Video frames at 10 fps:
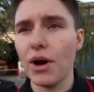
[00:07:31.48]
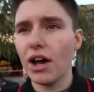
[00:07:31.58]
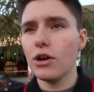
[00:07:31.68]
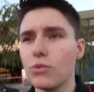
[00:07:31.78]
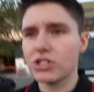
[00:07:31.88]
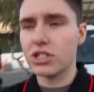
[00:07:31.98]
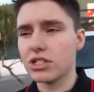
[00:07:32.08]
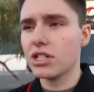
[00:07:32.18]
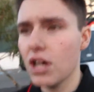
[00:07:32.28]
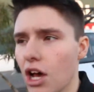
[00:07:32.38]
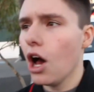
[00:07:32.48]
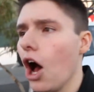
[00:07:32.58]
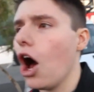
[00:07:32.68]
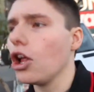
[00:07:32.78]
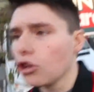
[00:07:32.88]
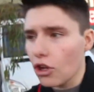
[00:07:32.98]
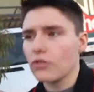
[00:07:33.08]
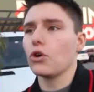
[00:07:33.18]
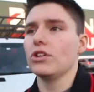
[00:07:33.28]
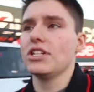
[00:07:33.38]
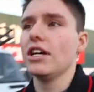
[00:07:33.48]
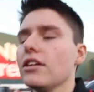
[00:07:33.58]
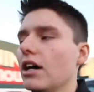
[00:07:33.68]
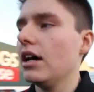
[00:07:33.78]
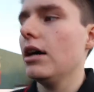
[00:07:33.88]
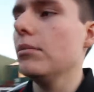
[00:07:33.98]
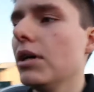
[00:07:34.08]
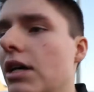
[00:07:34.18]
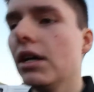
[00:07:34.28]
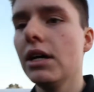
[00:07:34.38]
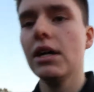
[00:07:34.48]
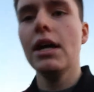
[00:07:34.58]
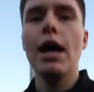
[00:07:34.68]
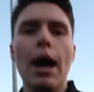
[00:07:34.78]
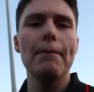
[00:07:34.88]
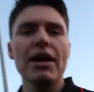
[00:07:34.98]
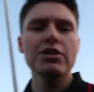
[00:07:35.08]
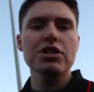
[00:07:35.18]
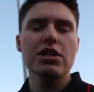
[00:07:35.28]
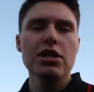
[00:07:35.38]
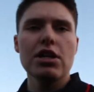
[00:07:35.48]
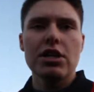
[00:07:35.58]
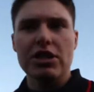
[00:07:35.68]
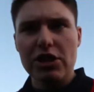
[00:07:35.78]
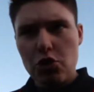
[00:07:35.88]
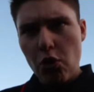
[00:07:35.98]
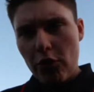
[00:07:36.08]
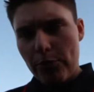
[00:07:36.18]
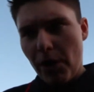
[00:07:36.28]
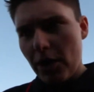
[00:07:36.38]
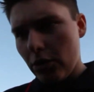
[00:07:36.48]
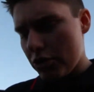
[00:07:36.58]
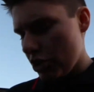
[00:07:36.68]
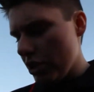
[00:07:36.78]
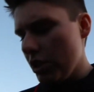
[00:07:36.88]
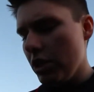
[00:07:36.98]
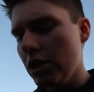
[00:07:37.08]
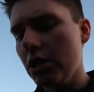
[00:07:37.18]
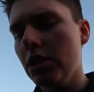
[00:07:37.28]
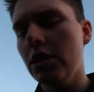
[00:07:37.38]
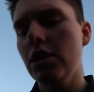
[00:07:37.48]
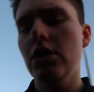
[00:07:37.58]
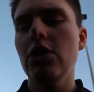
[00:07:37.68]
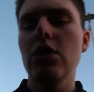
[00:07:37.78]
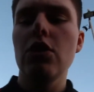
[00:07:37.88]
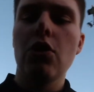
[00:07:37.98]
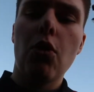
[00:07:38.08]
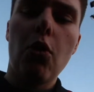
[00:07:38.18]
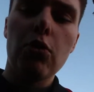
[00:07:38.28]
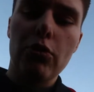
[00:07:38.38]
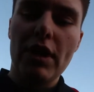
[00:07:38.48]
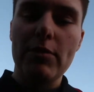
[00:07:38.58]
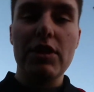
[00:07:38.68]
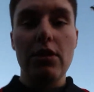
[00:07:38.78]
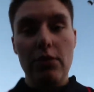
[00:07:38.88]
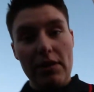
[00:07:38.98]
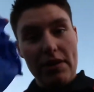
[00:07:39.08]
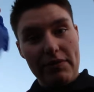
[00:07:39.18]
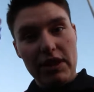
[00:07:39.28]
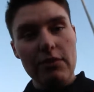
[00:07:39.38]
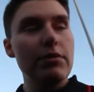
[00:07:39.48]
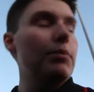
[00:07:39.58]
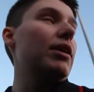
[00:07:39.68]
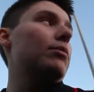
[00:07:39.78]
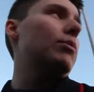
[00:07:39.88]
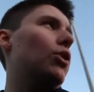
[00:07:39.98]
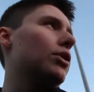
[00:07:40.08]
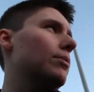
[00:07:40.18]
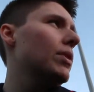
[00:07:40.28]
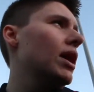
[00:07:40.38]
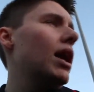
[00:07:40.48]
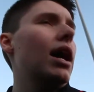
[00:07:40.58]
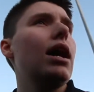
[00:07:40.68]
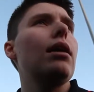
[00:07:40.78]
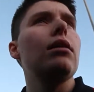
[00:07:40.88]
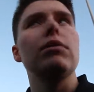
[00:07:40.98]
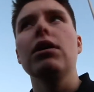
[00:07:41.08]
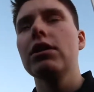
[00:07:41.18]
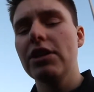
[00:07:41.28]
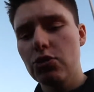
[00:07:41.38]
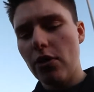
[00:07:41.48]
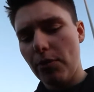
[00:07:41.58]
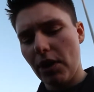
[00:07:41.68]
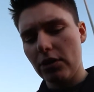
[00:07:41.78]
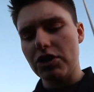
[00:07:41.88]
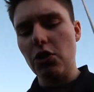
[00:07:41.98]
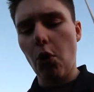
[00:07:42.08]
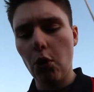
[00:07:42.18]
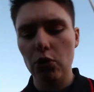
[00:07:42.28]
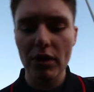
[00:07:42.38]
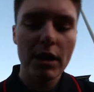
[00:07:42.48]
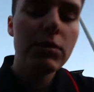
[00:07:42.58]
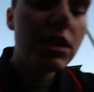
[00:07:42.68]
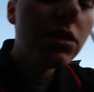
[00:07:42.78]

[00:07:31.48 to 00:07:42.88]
bio, which is a lot of content. Imagine year 12 biology, all crammed in. Oh, I have a glove in the back of my pocket. Year 12 biology all crammed